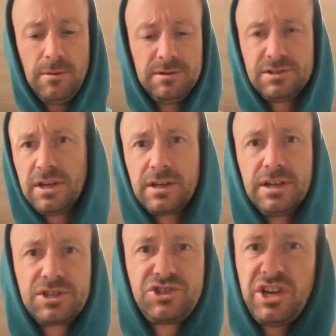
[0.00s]
it's like an
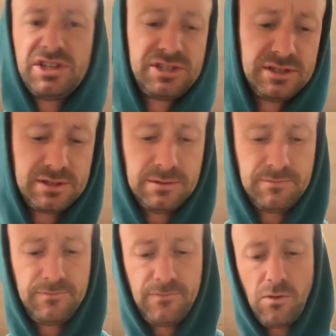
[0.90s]
exchange system
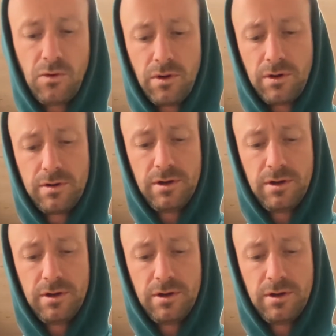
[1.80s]
for